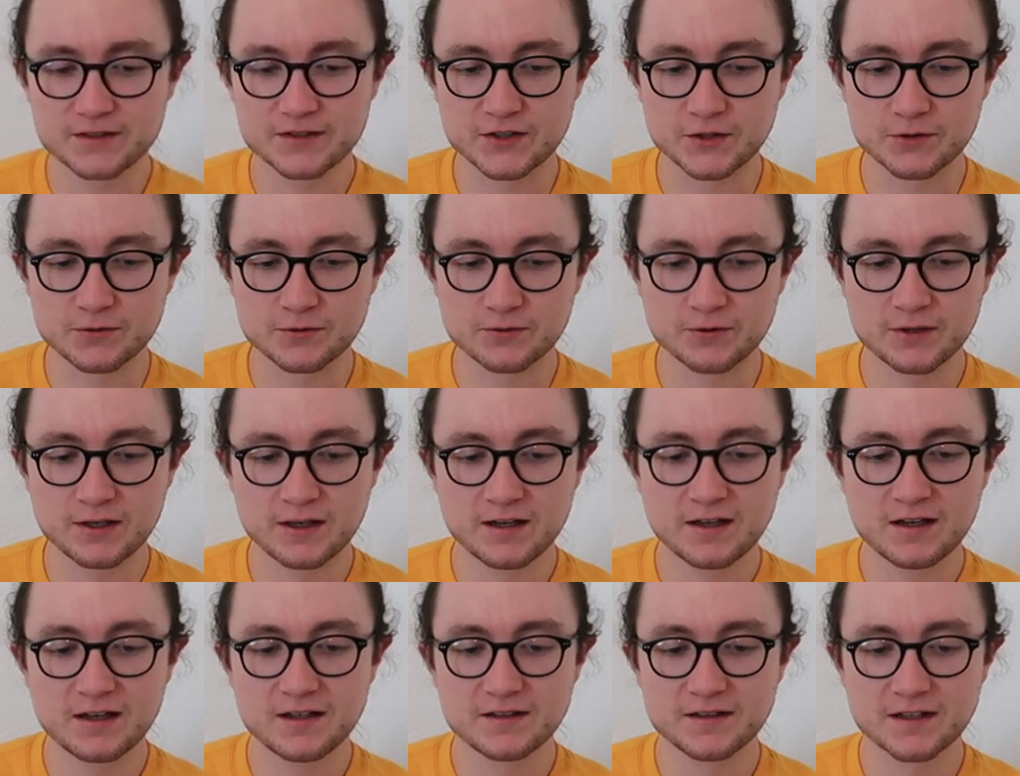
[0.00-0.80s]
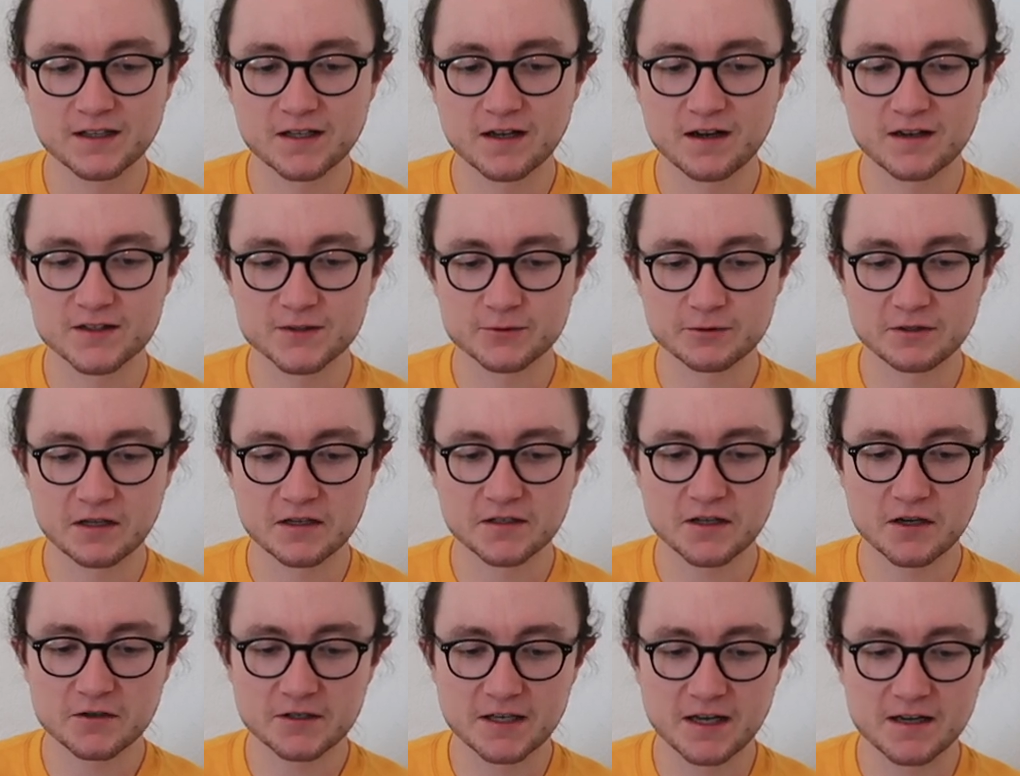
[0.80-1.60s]
So the guys were
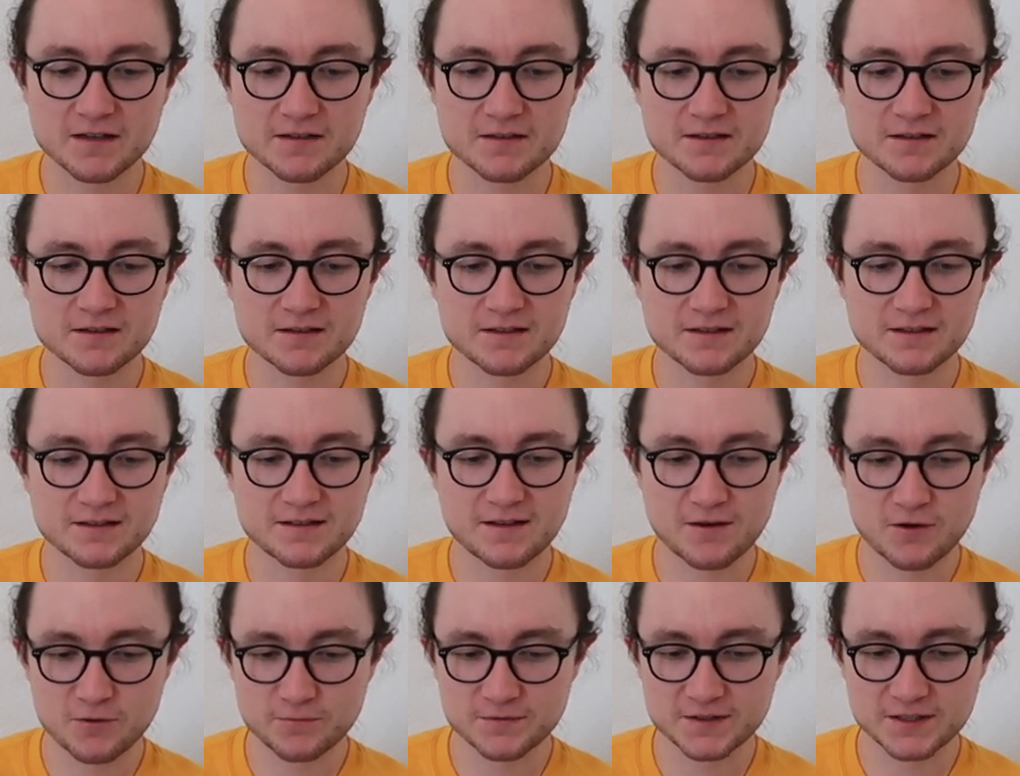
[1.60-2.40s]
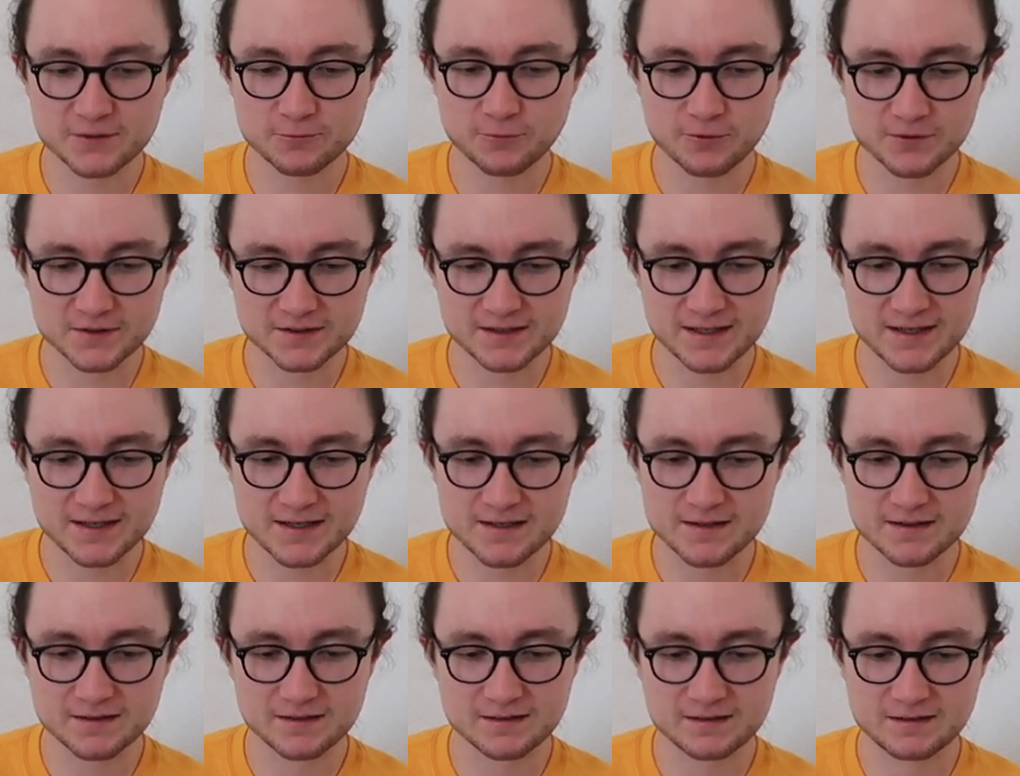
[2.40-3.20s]
like, okay, that obviously wasn't
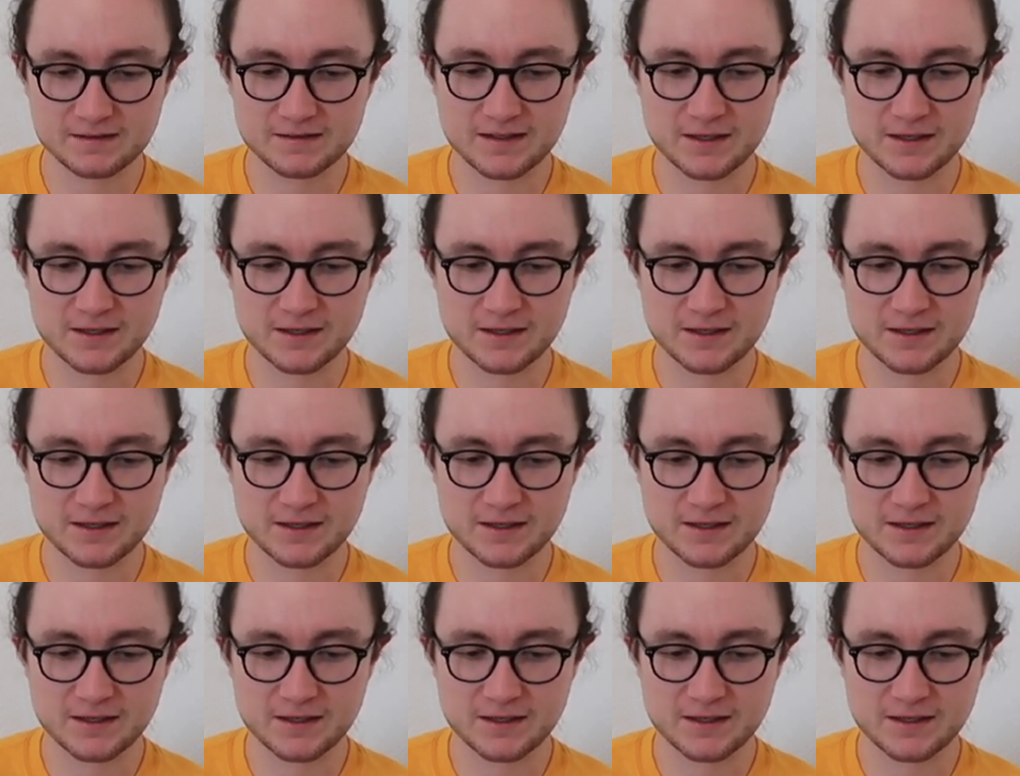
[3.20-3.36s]
it.